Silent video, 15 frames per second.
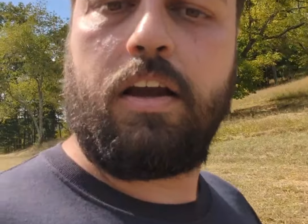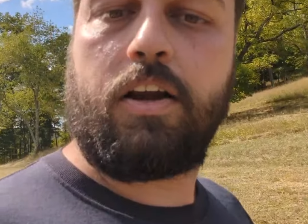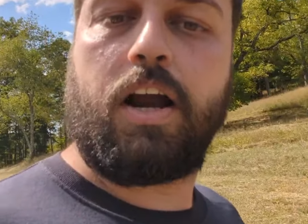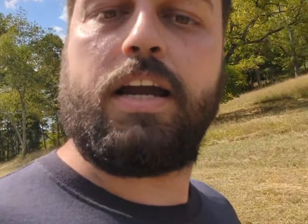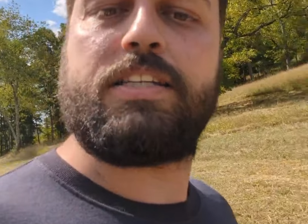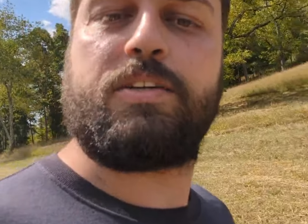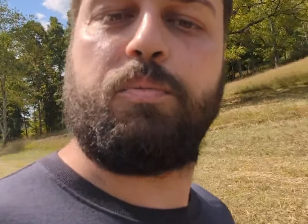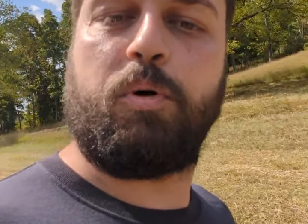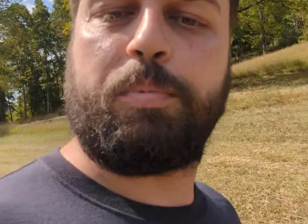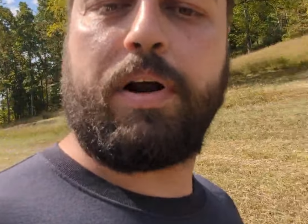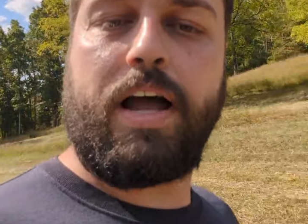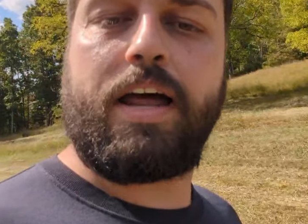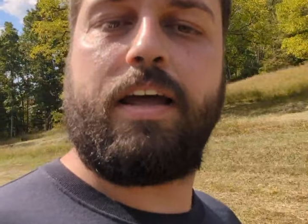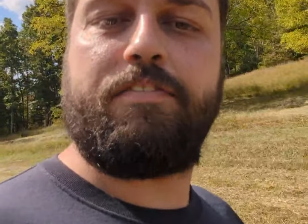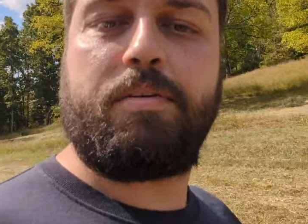Grayson, we're
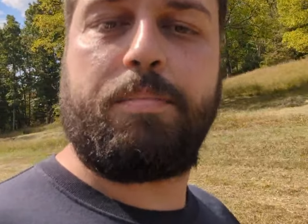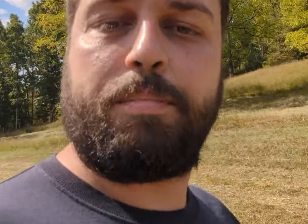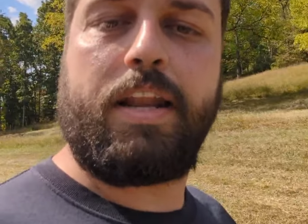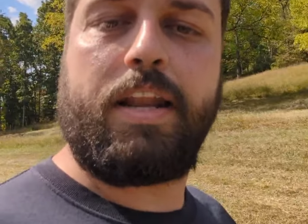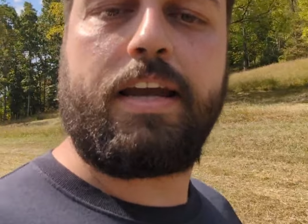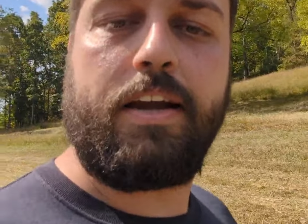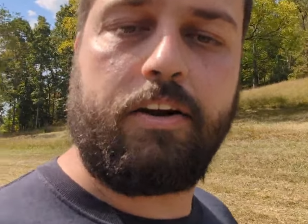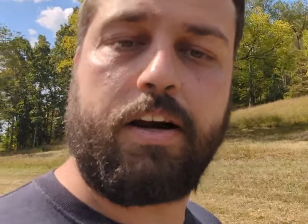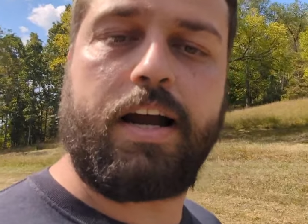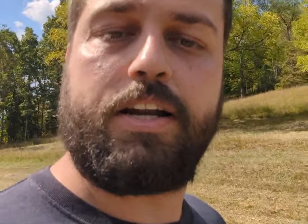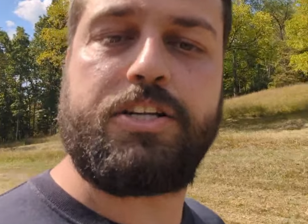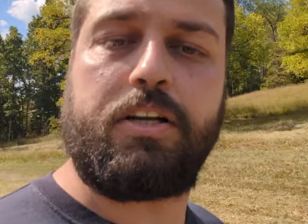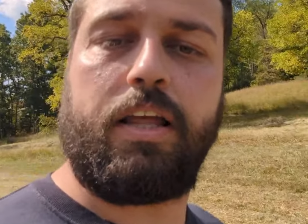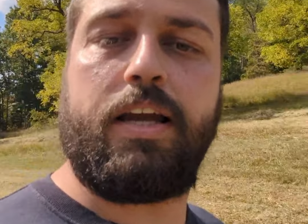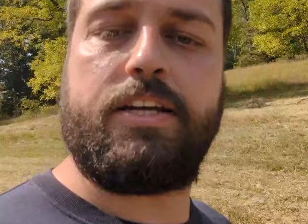proud of you, buddy.
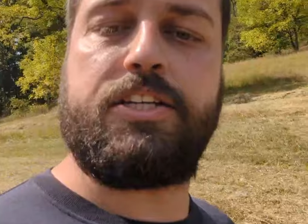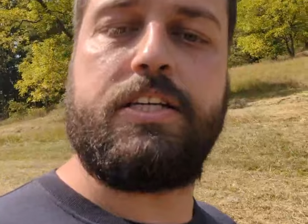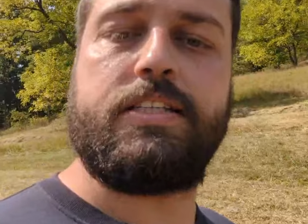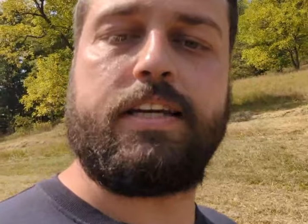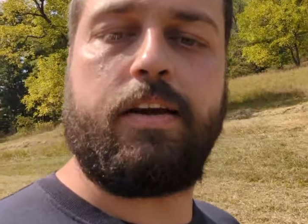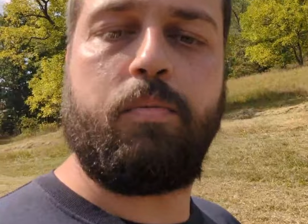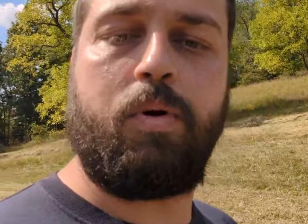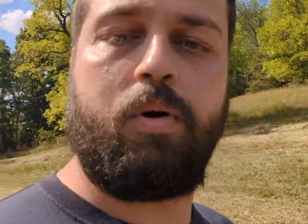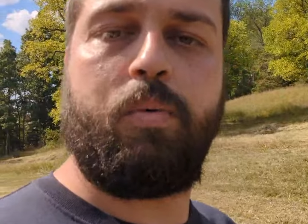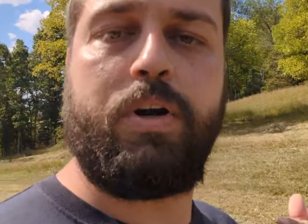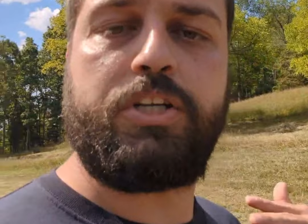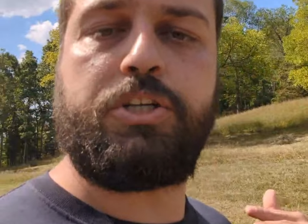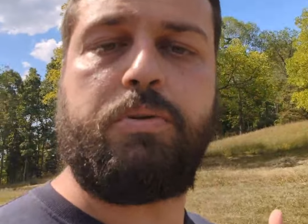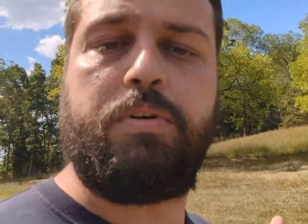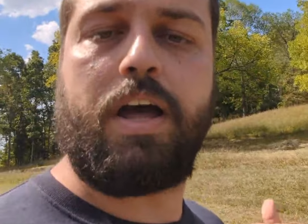Congratulations, and we
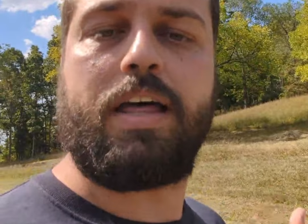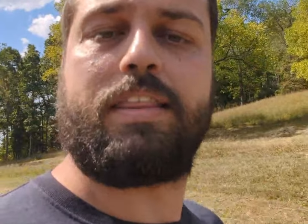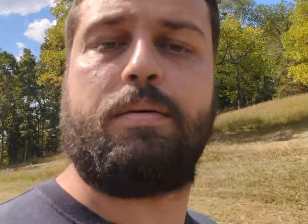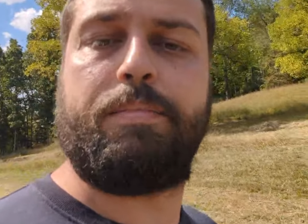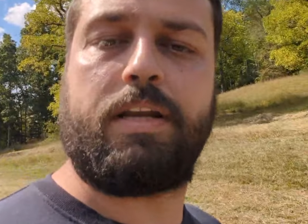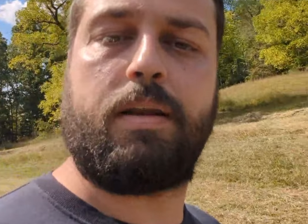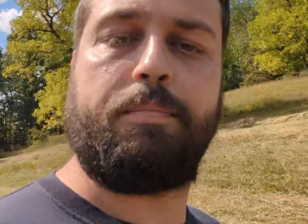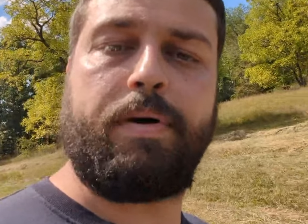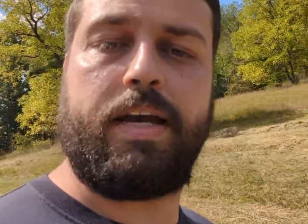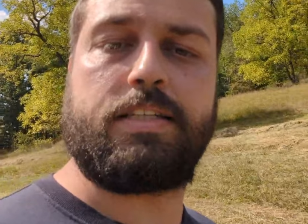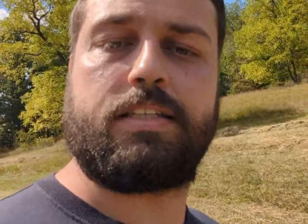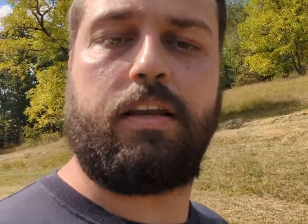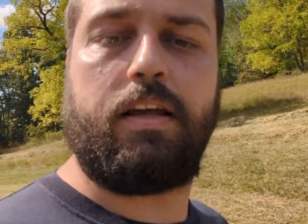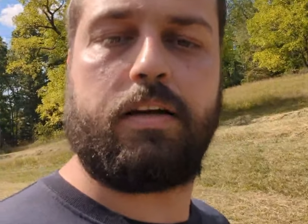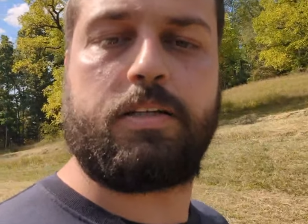wish you nothing but the
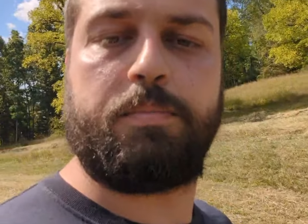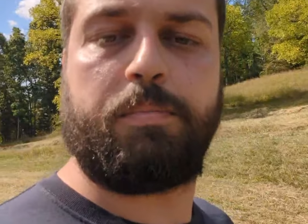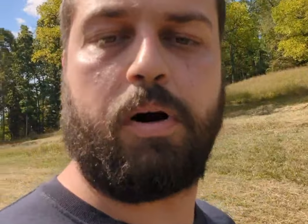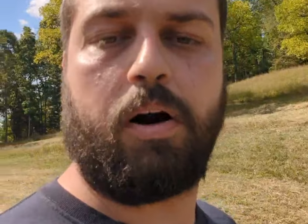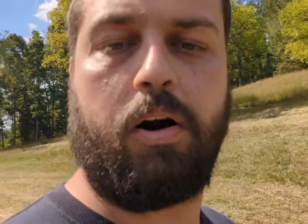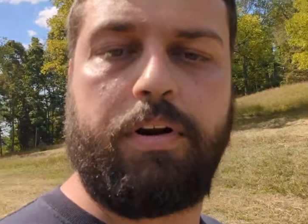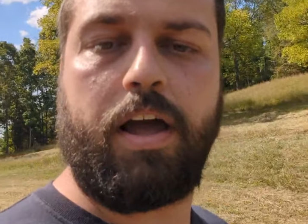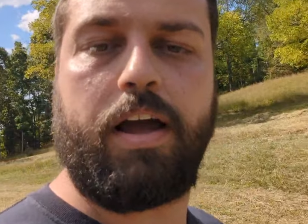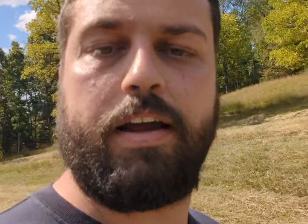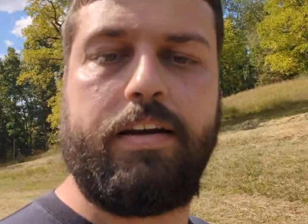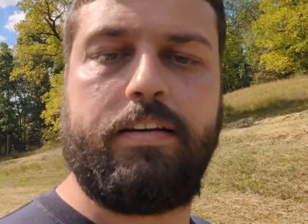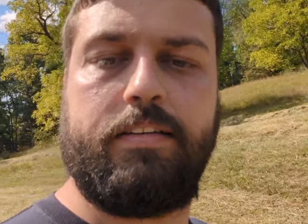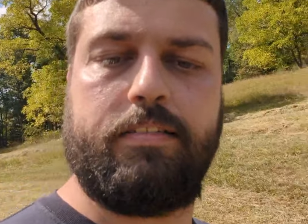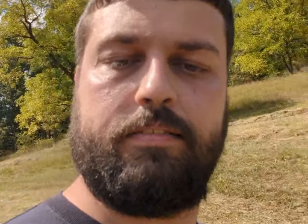best of luck tomorrow night.